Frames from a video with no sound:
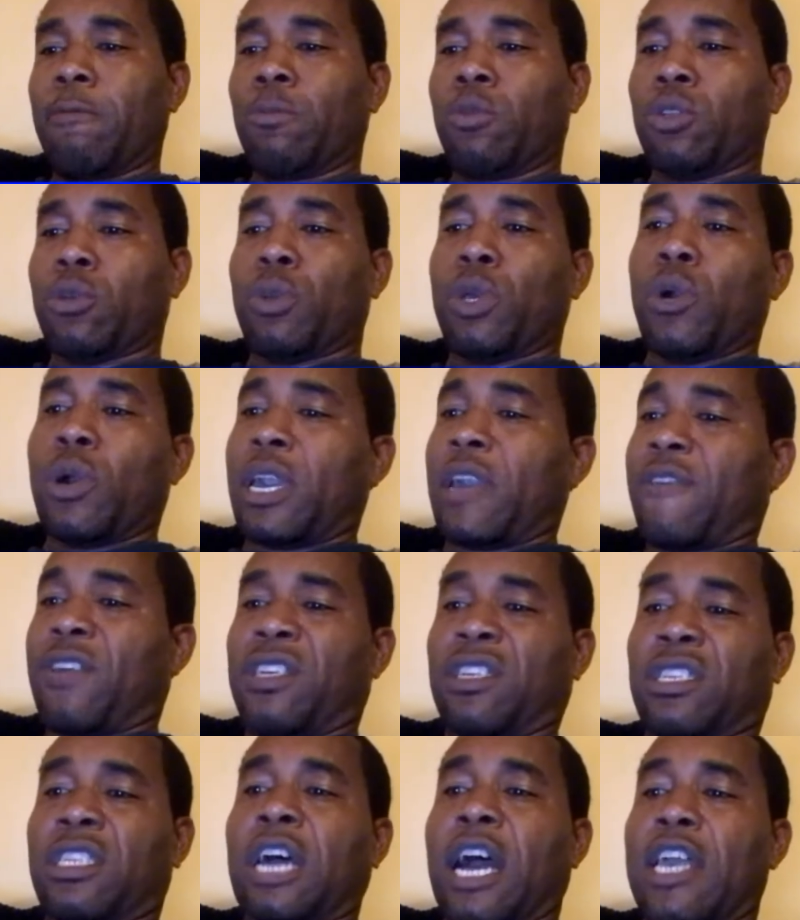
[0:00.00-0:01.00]
So we going to give
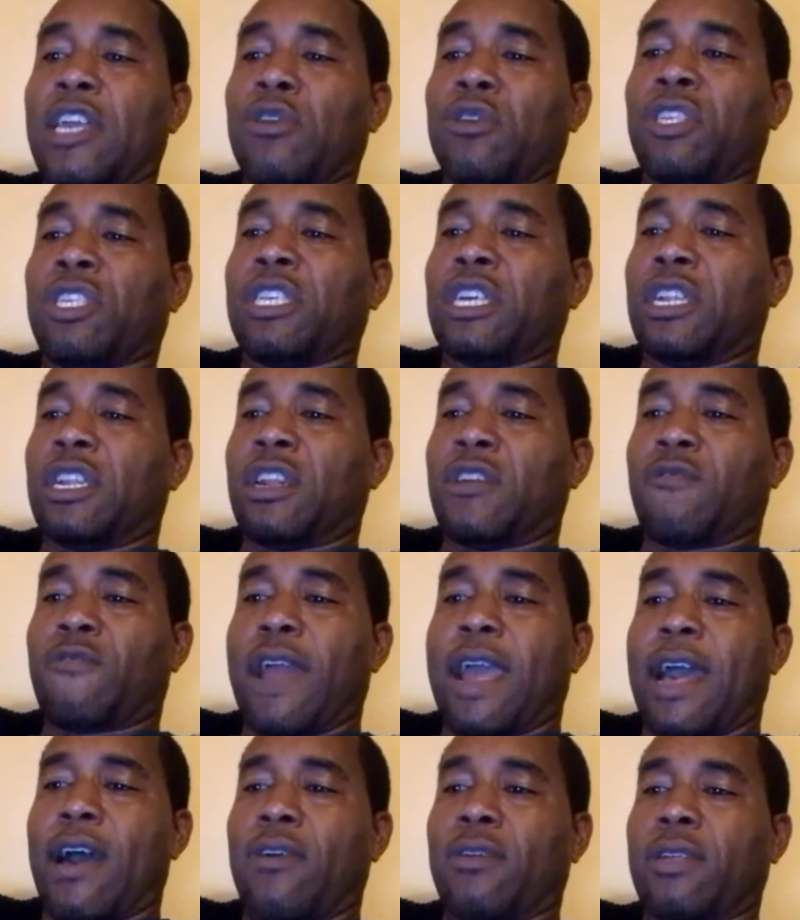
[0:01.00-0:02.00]
Castano still in the
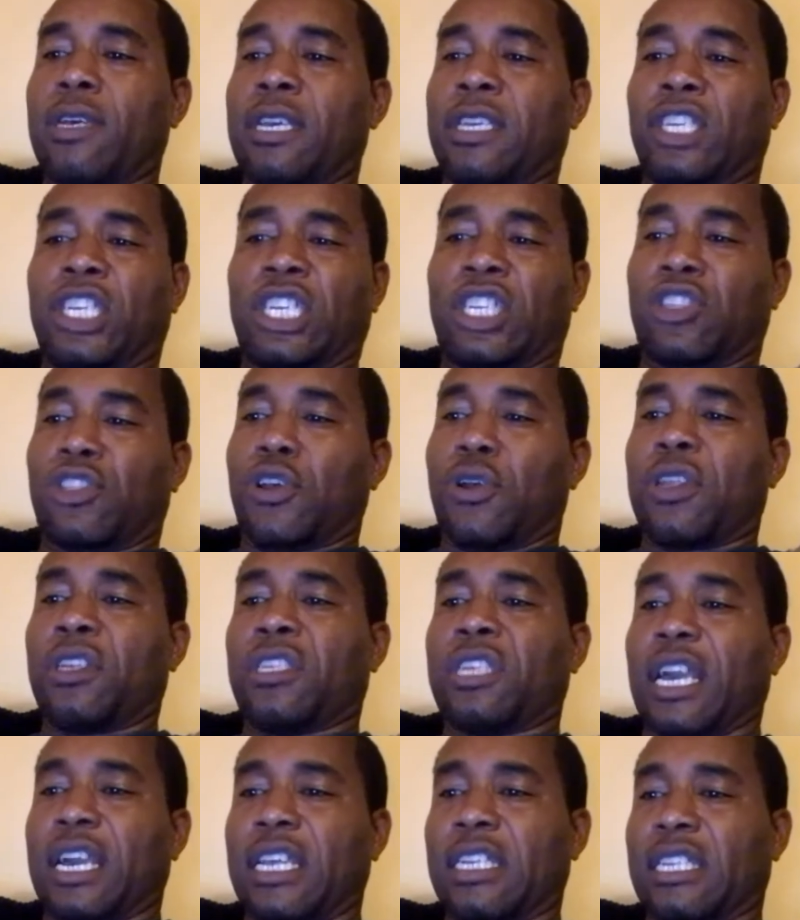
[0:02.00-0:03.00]
round and just 30
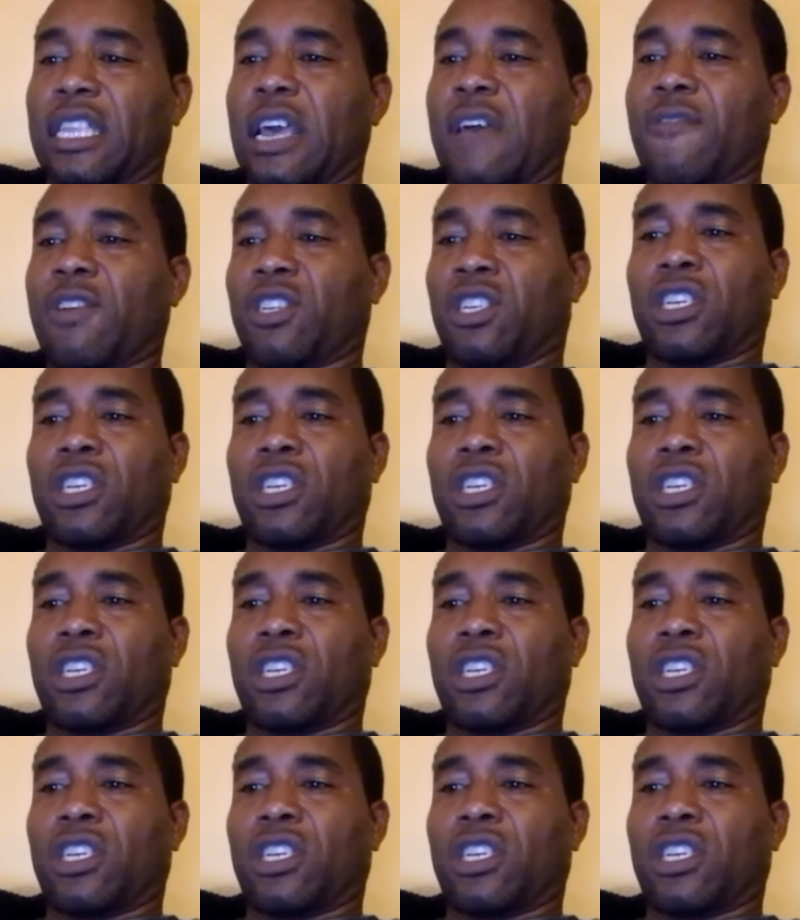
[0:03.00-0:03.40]
seconds left.